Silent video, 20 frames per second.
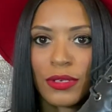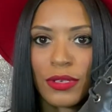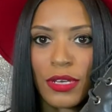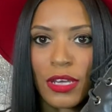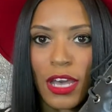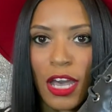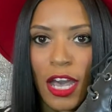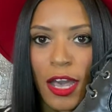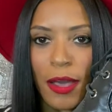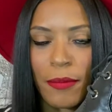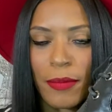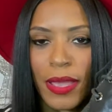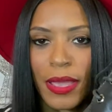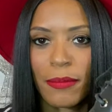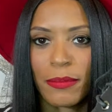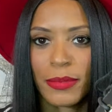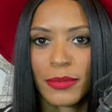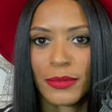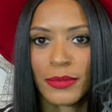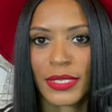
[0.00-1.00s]
combat
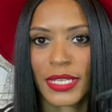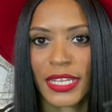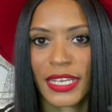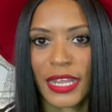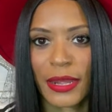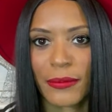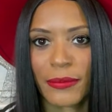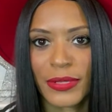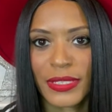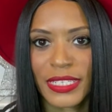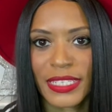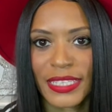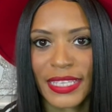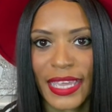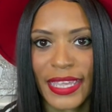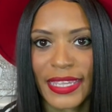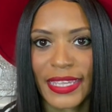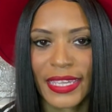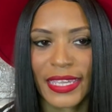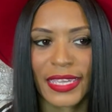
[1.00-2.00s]
boot and I really
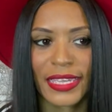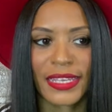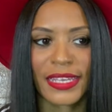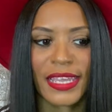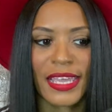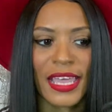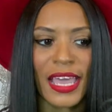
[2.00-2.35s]
like it.